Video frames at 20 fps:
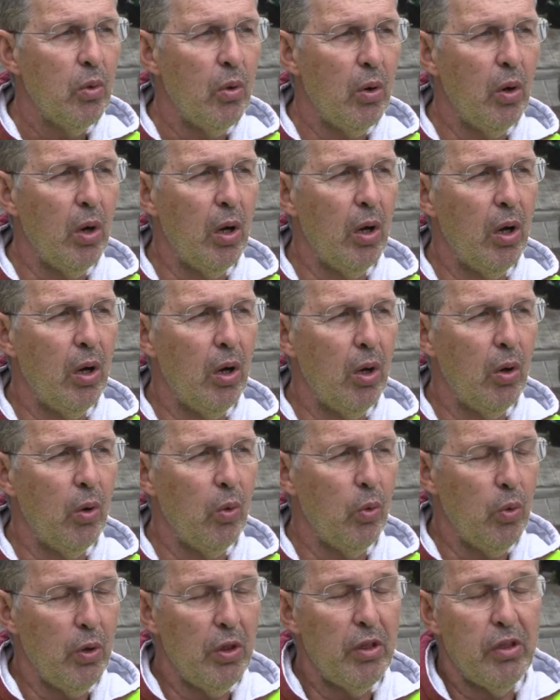uh,
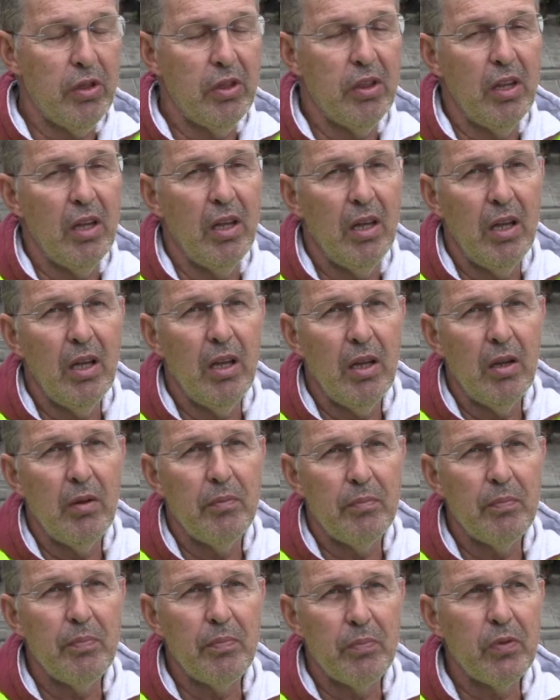with uh,
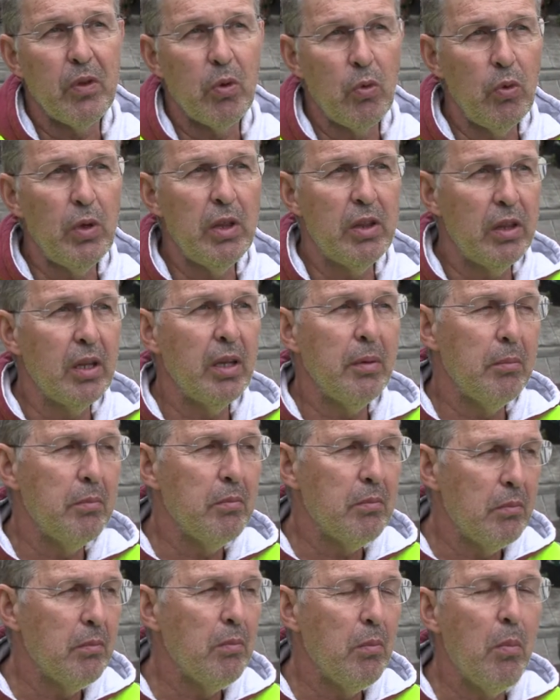with the uh,
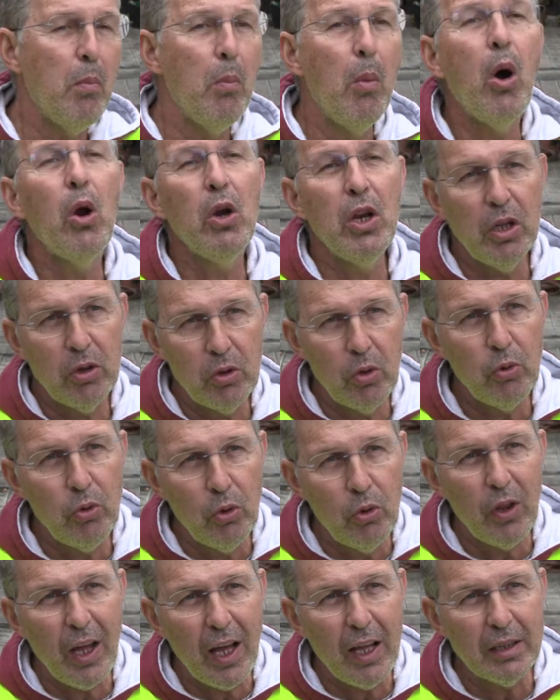money to
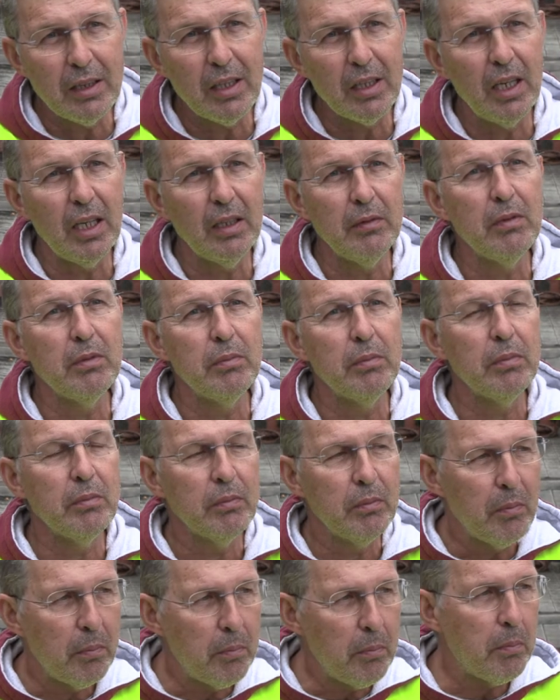do that and
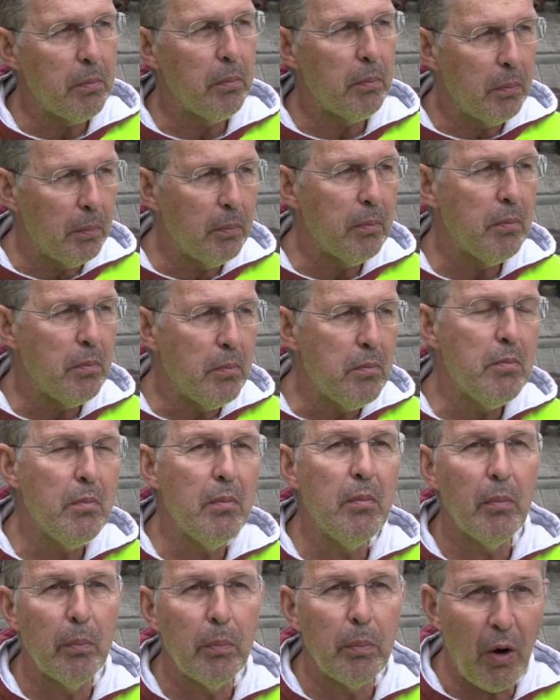
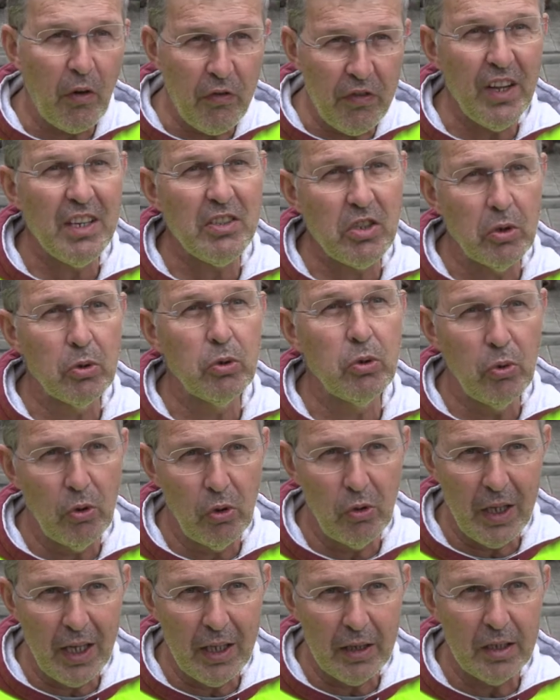um, professor to
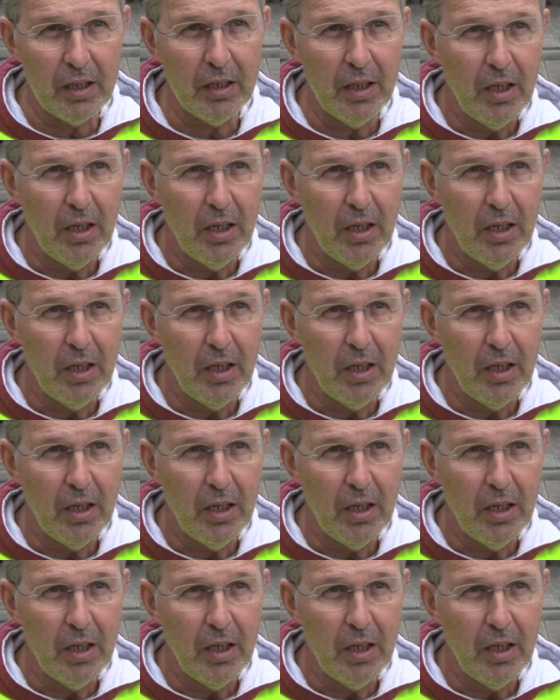do that.